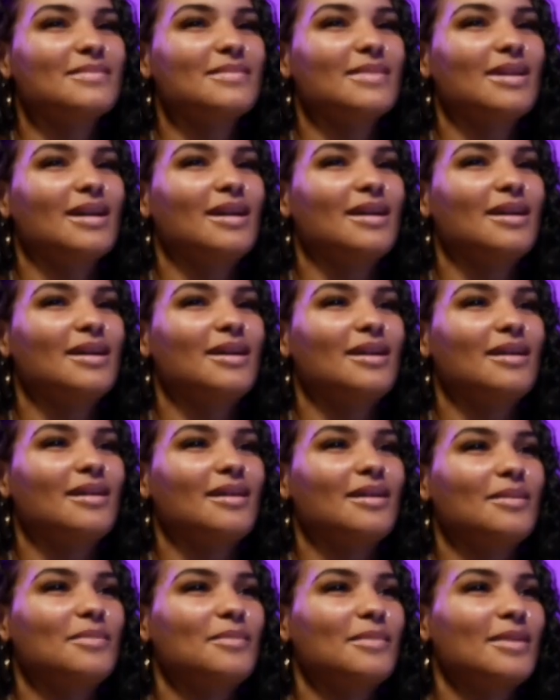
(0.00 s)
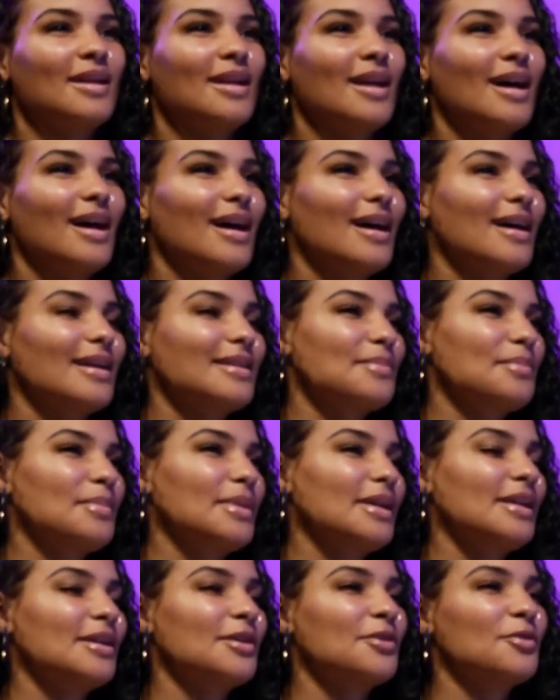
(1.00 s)
Not
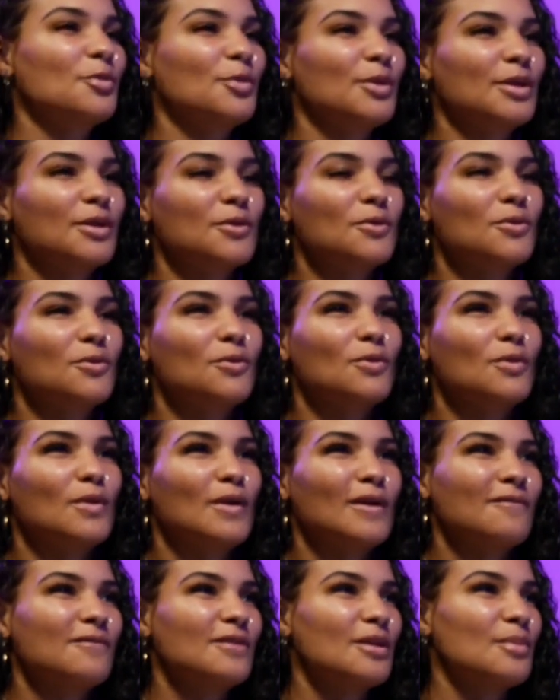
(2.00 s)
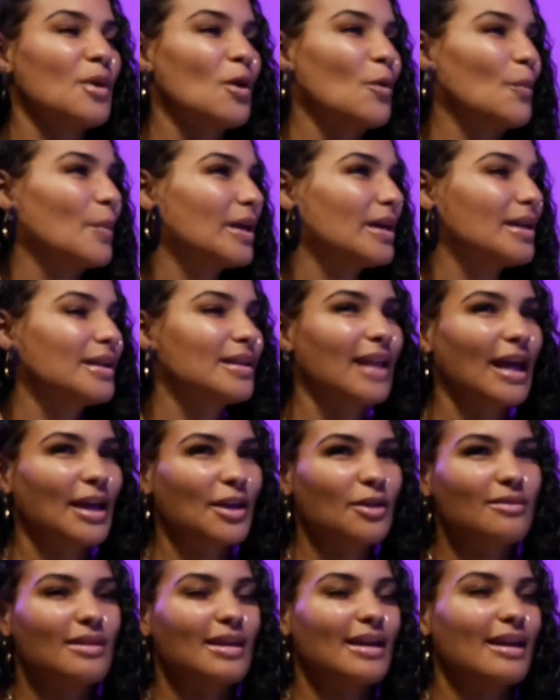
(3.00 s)
being critical of the moment.
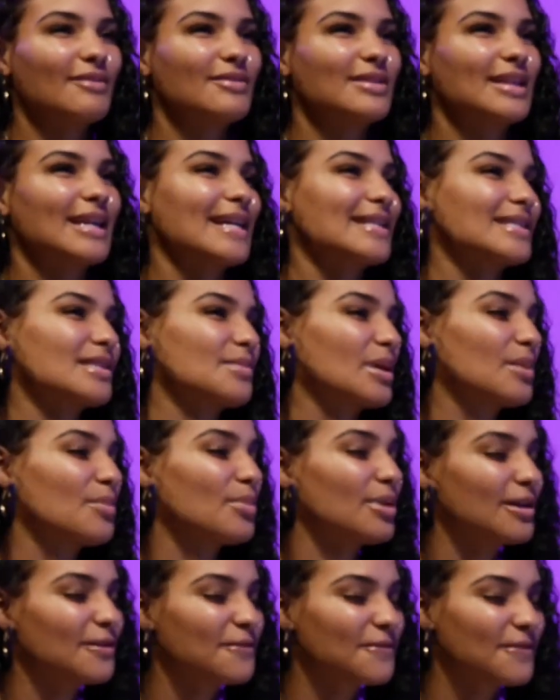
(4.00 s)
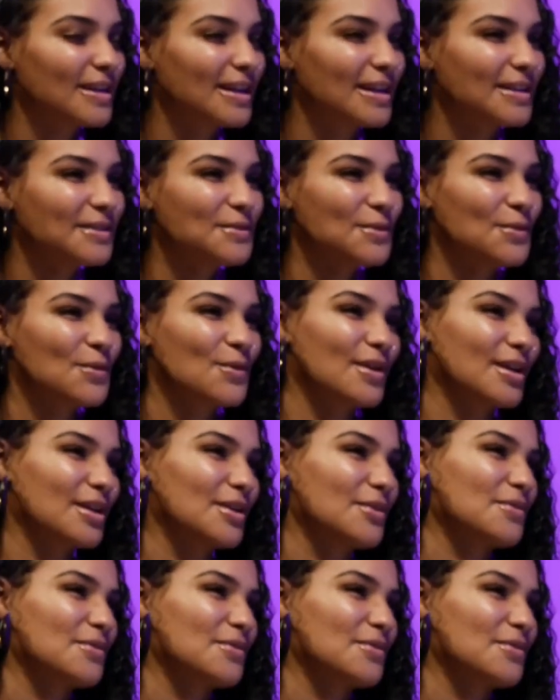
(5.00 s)
You think everything has to be perfect, or you